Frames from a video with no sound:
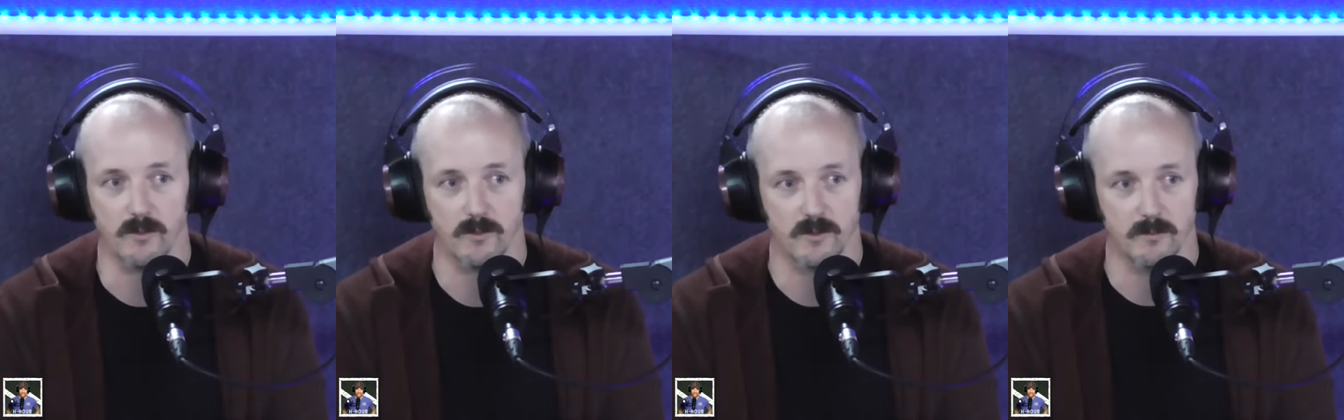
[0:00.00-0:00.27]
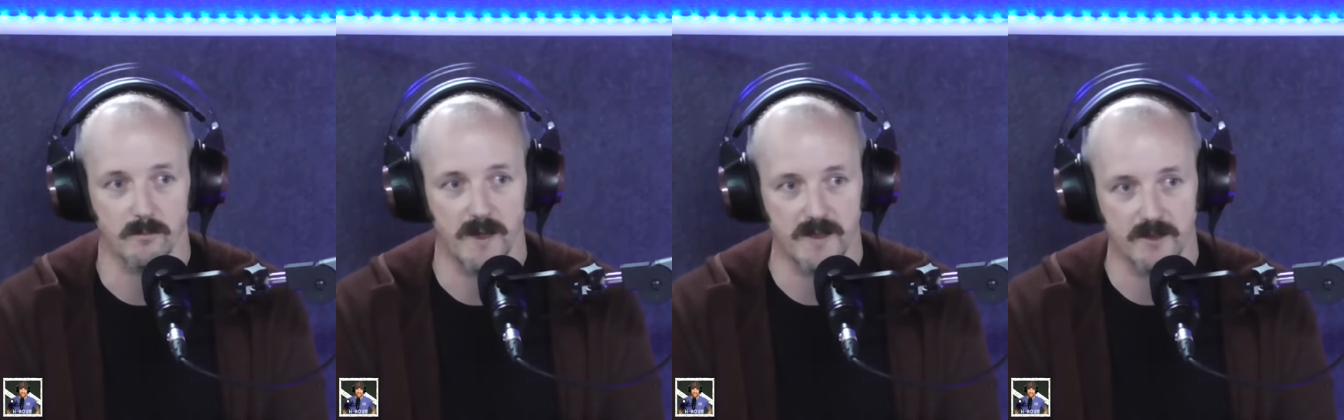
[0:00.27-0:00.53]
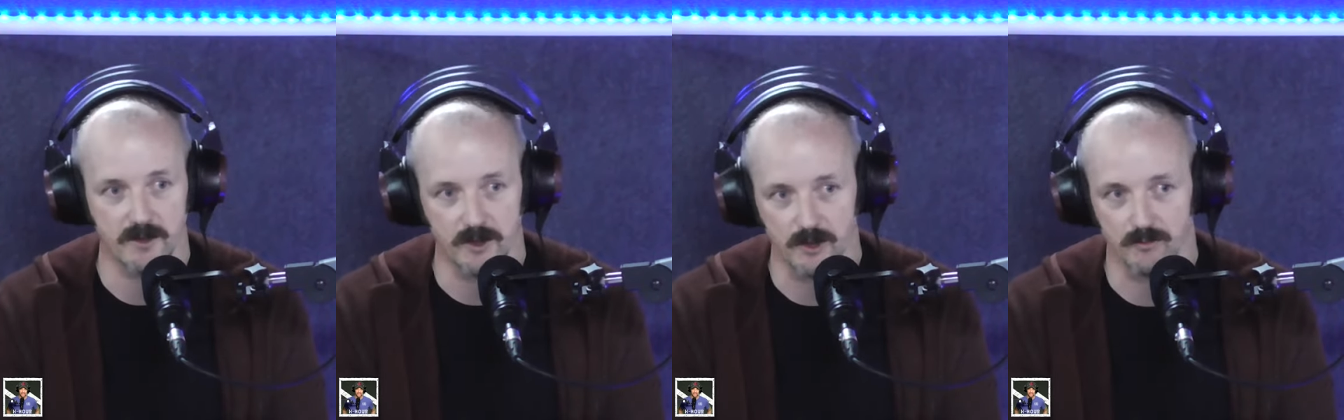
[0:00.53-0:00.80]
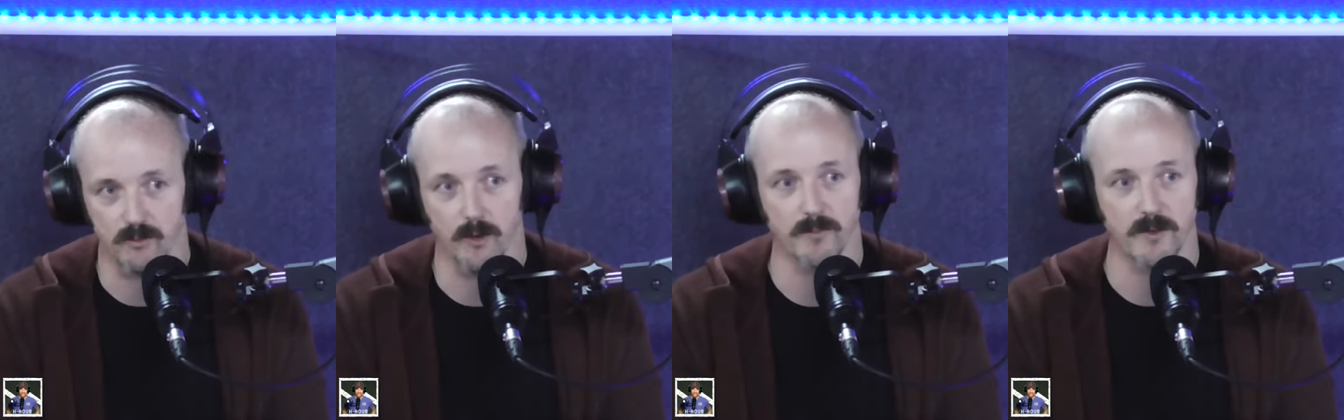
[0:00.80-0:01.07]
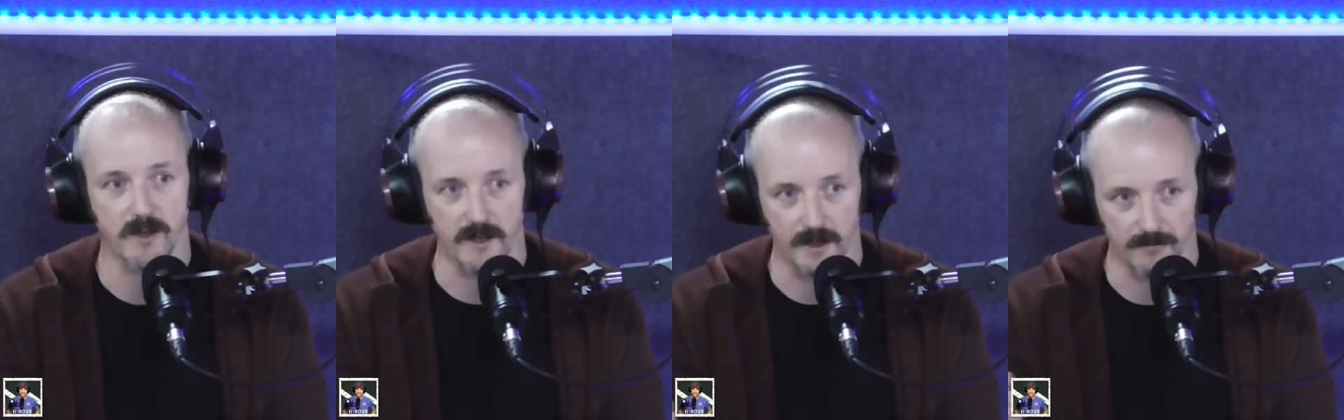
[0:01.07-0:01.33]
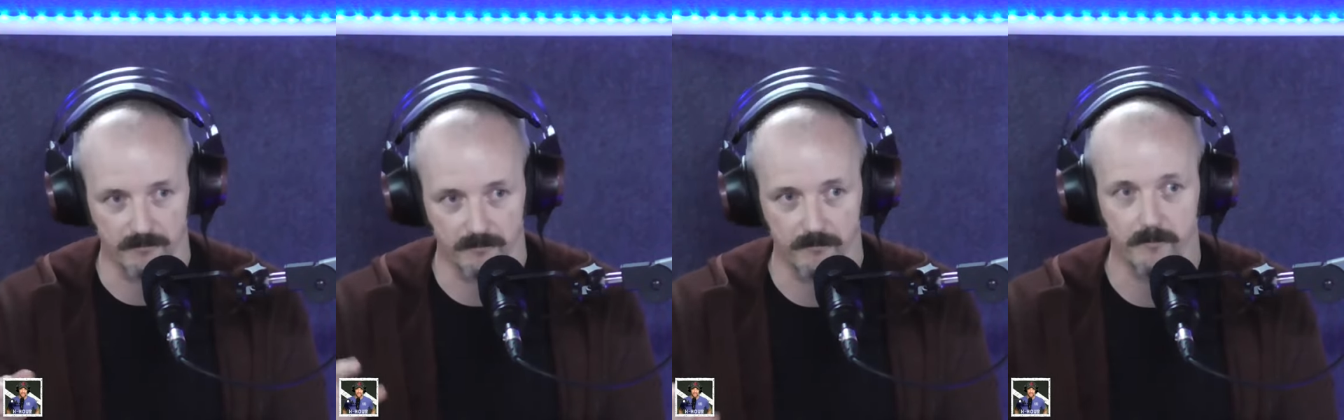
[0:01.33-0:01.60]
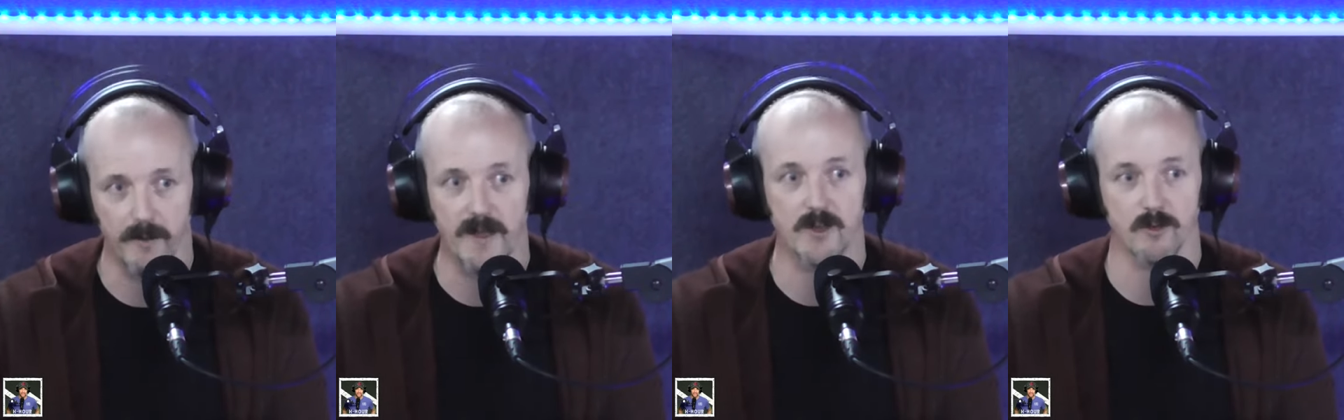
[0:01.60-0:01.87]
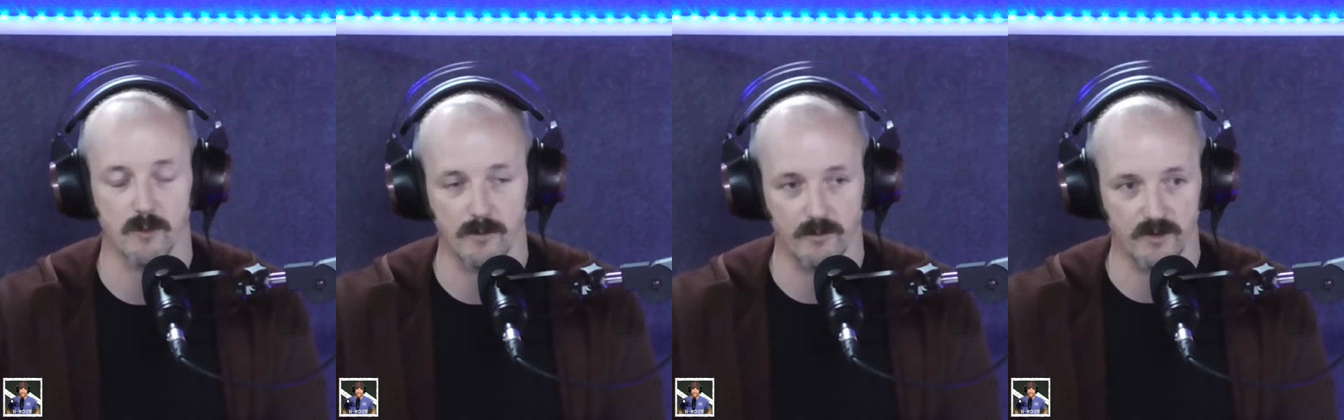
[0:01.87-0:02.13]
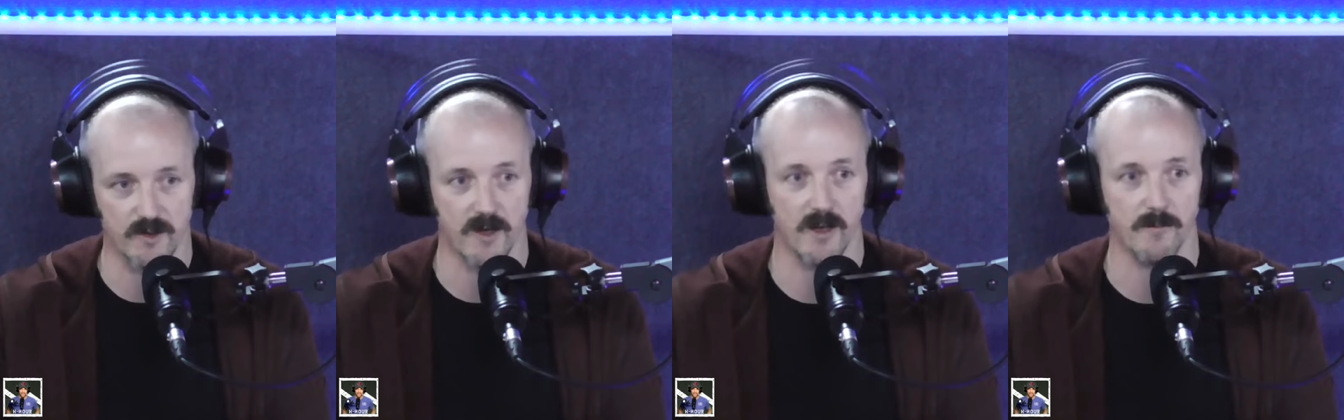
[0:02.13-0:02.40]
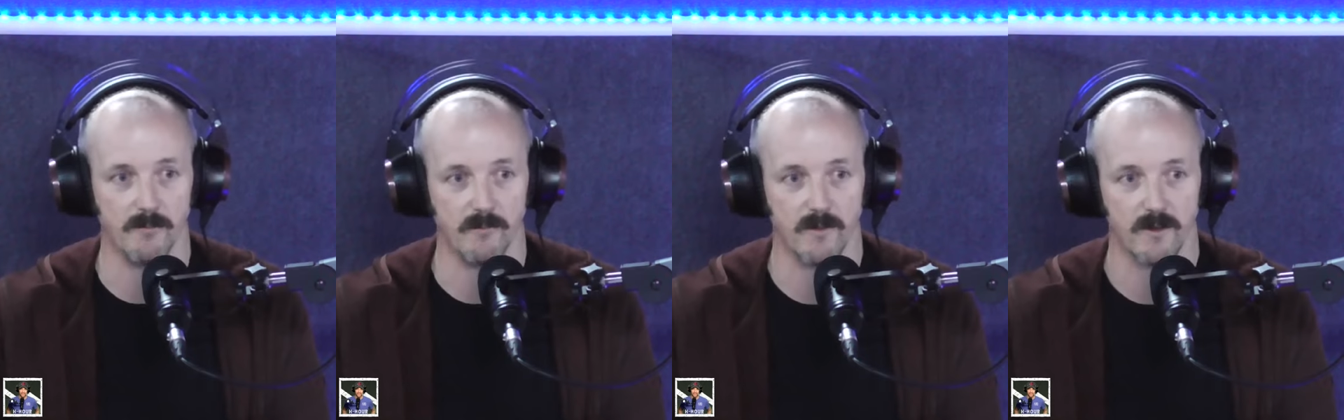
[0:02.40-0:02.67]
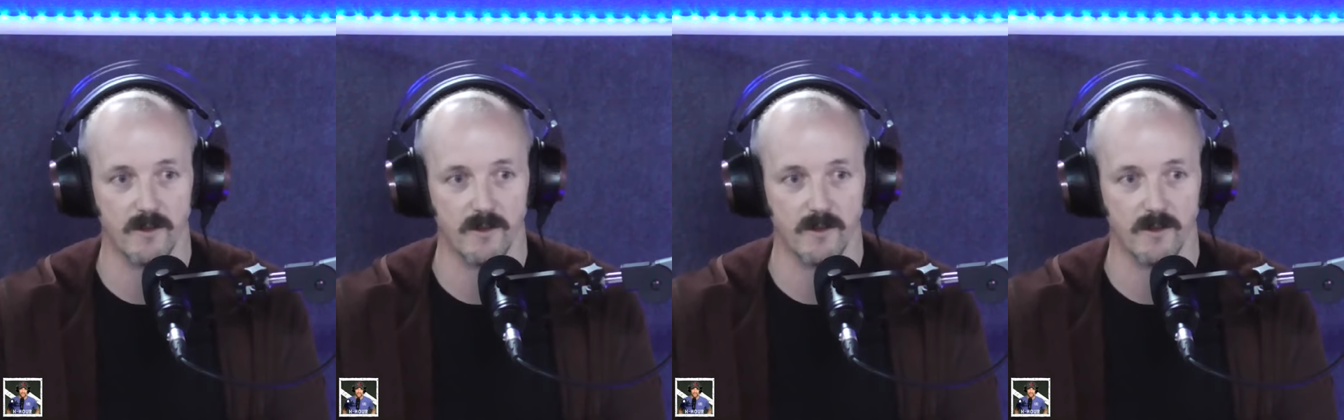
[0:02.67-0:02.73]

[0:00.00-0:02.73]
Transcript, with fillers: It's meant to disrupt and get better over time.